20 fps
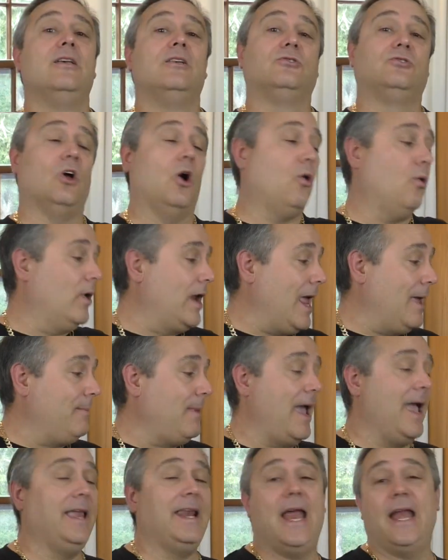So when I
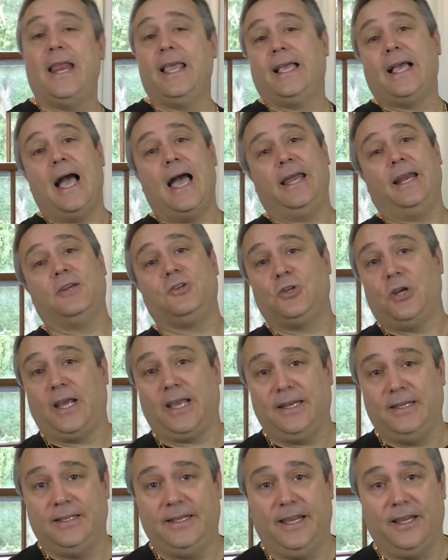made any kind of
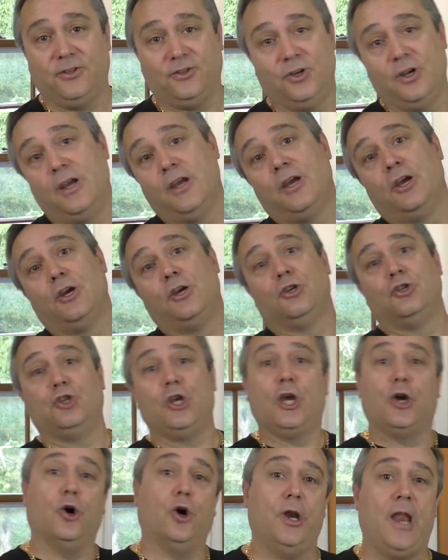chicken dish,
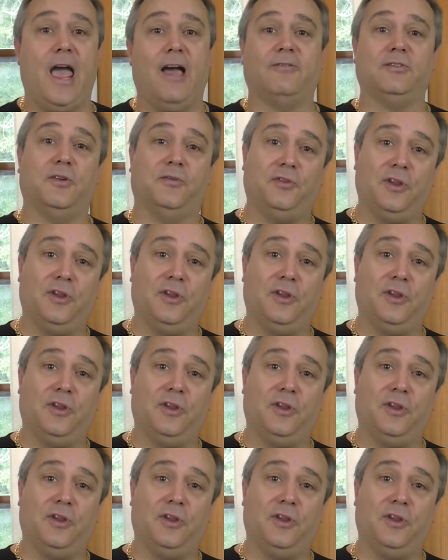she couldn't have the